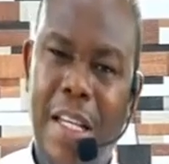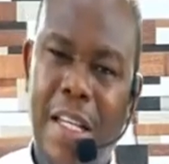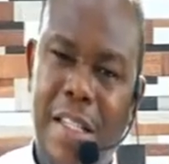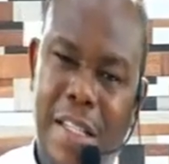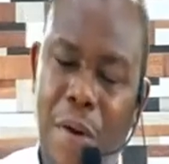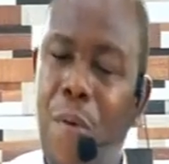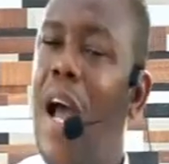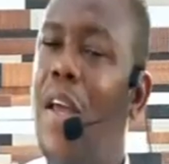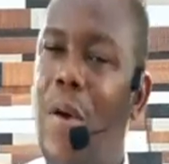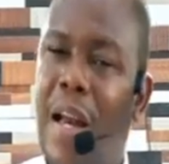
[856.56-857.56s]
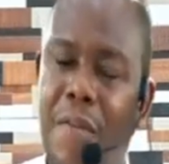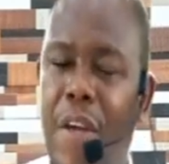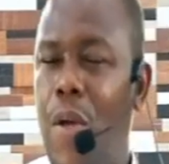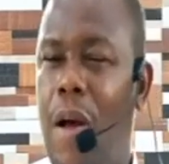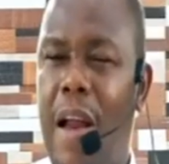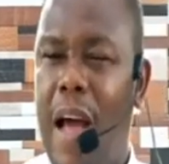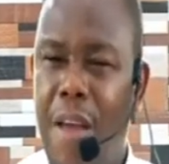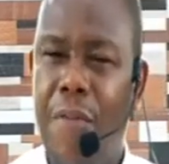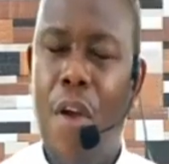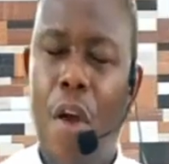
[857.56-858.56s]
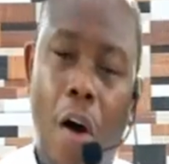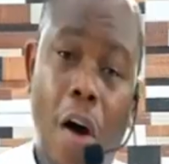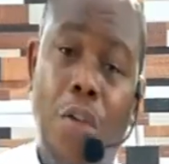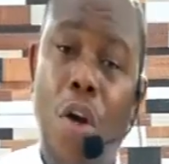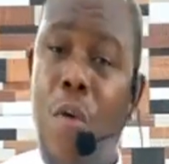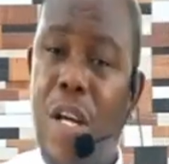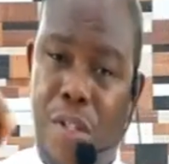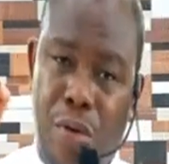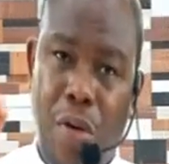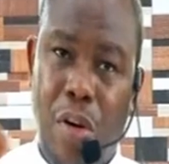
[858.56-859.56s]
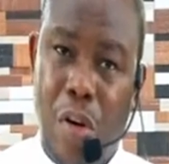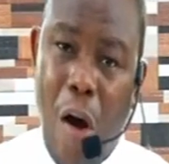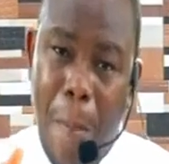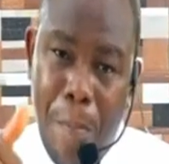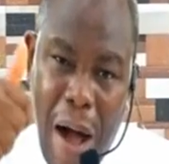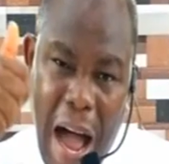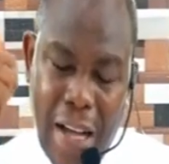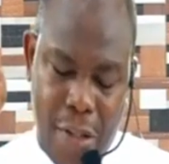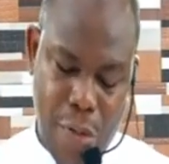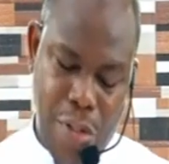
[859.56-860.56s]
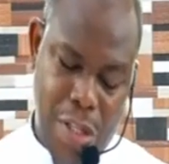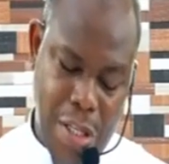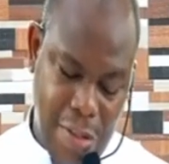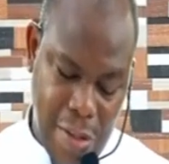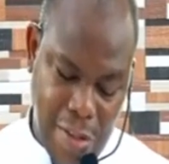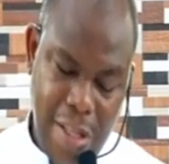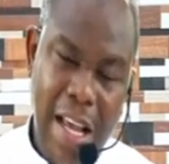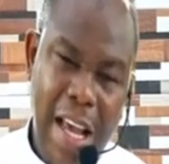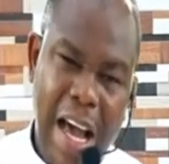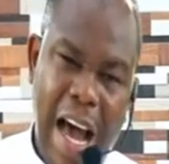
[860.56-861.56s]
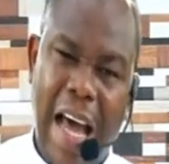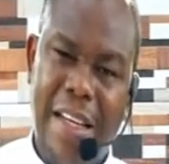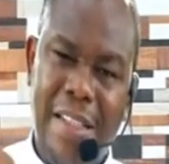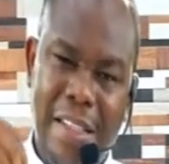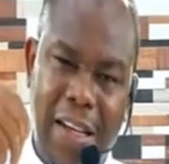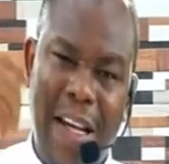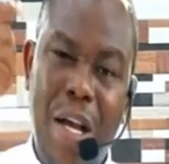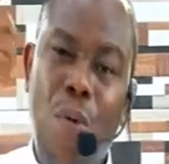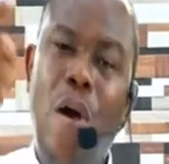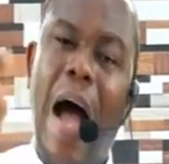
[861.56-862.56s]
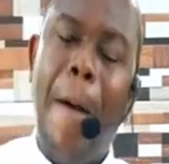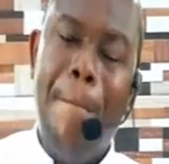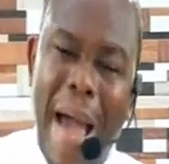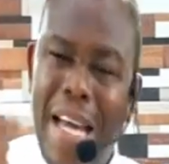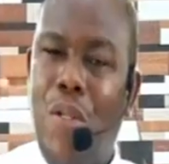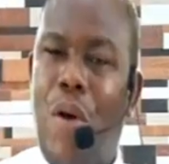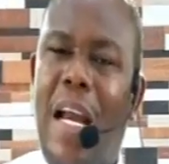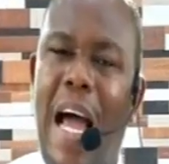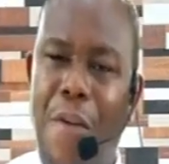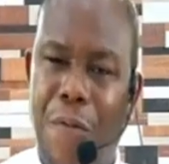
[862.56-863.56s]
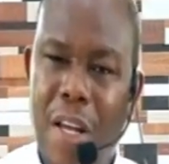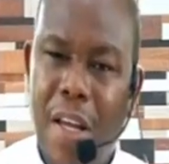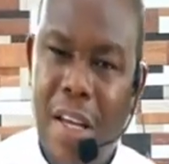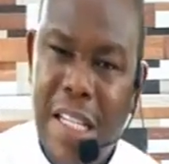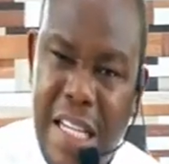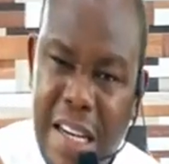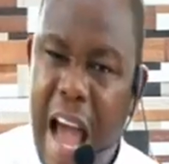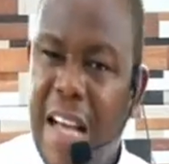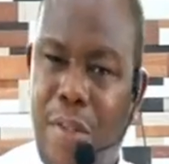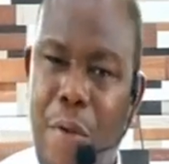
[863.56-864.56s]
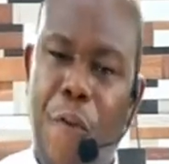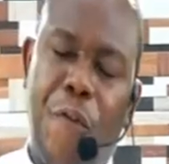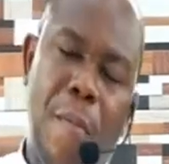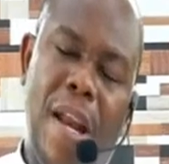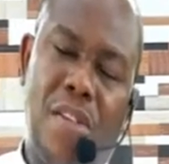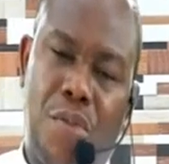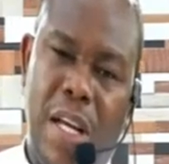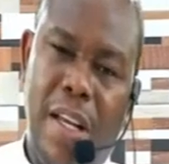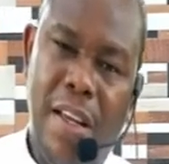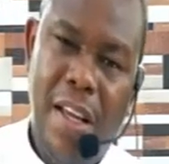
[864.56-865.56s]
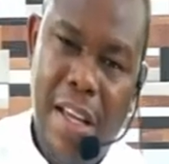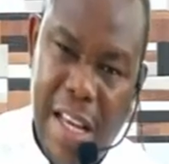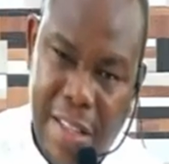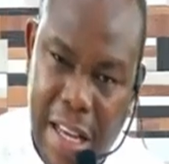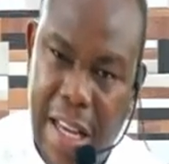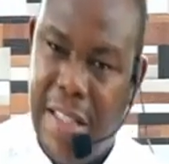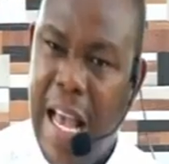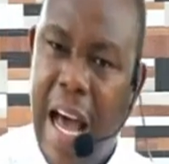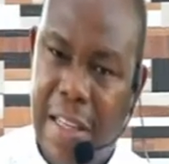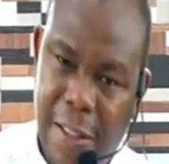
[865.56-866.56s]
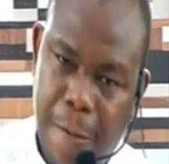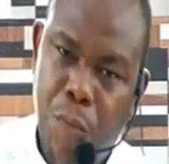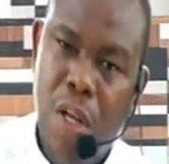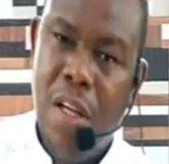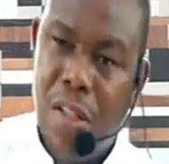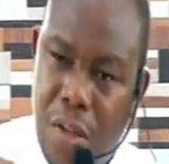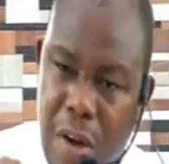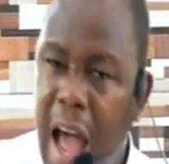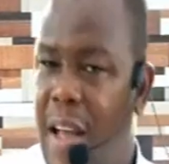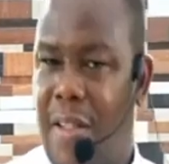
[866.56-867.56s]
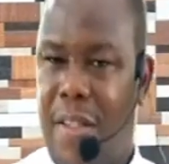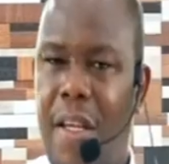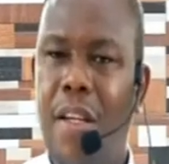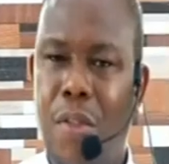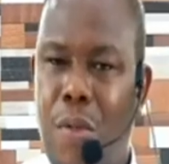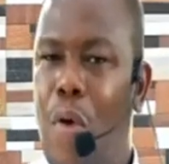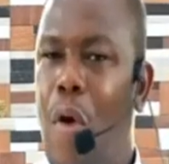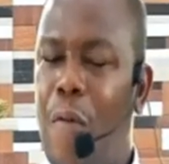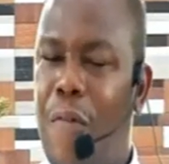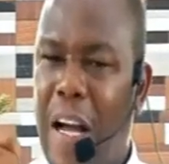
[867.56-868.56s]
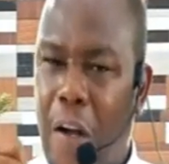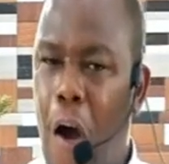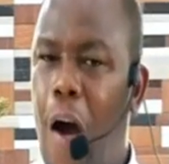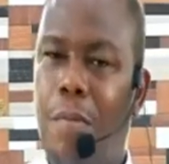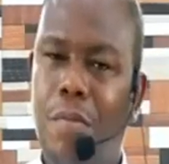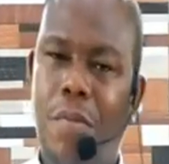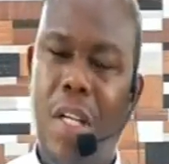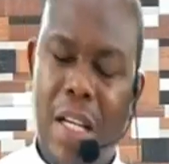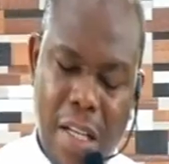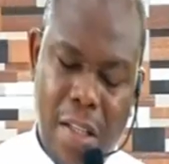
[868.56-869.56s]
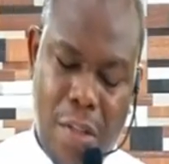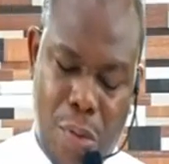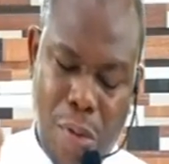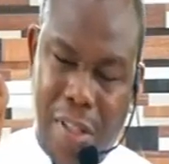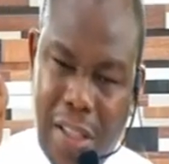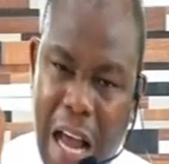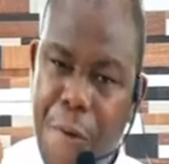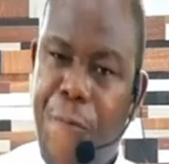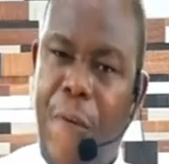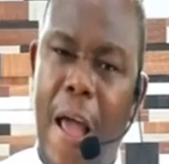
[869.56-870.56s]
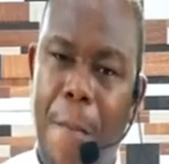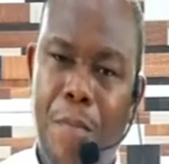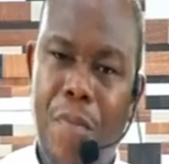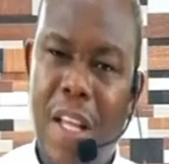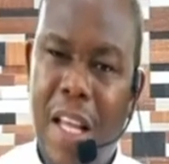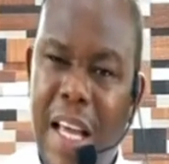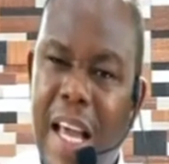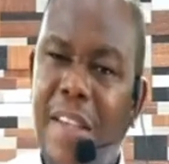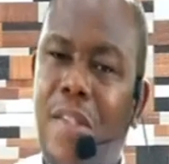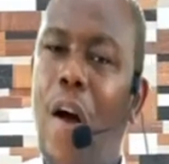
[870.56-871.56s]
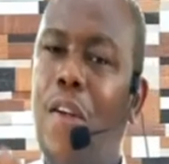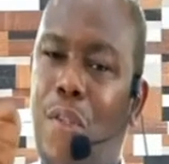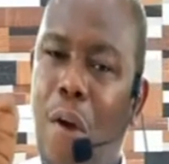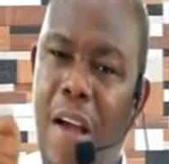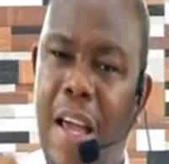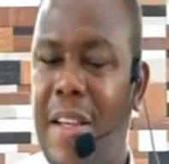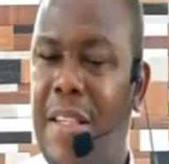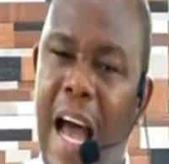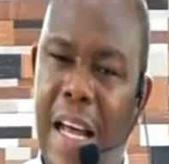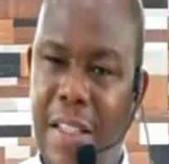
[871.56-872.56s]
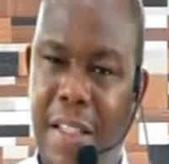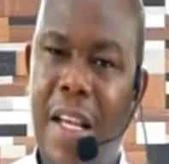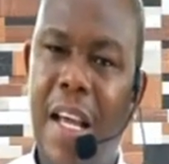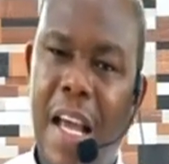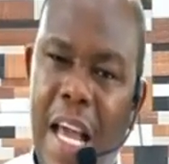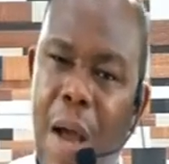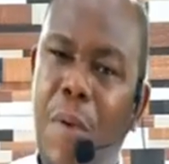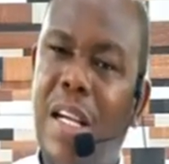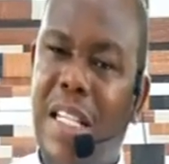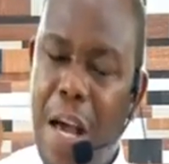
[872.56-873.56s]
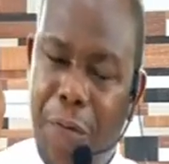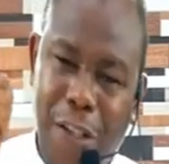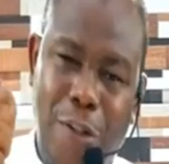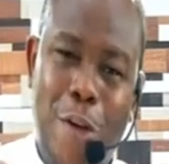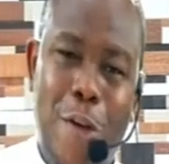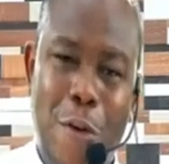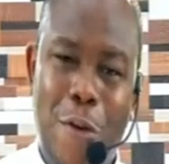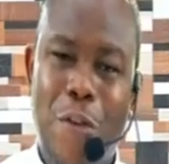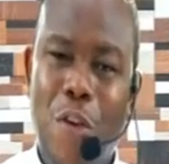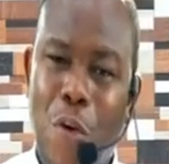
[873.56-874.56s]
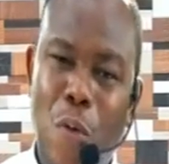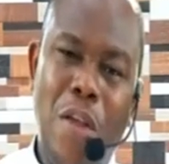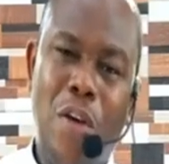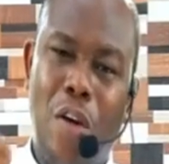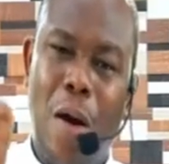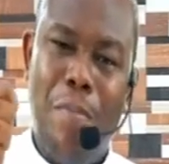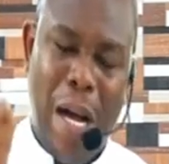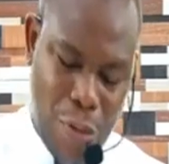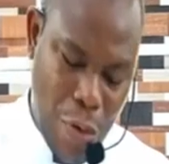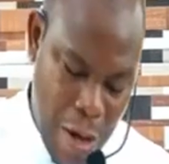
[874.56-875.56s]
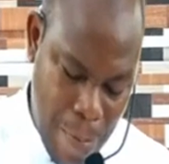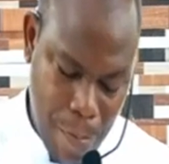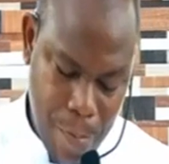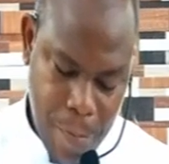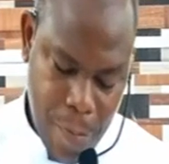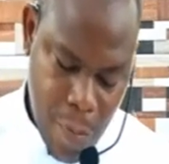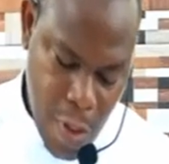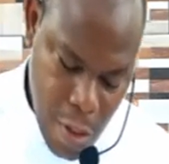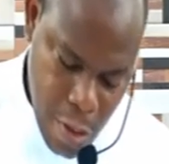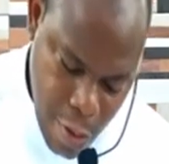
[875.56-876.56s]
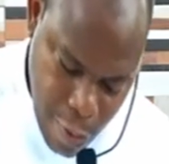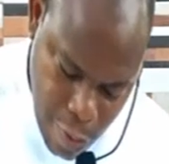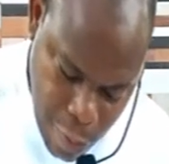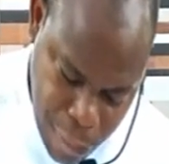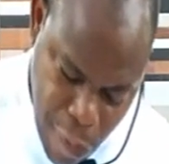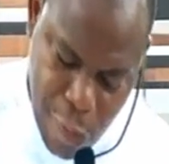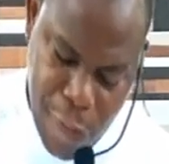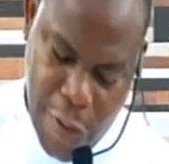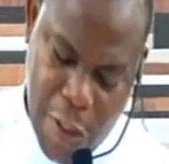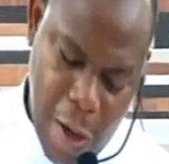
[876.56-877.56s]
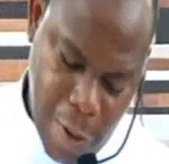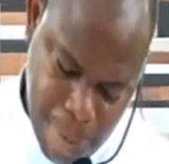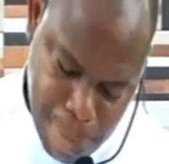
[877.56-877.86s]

the way you are living your life? Or do you wish to go back to Jesus and he will amend your life? Grace to fulfill ministry is in his hand. Grace to overcome, to stand firm, is also in his hand. He will give it to you when you come back to him. Food for thought.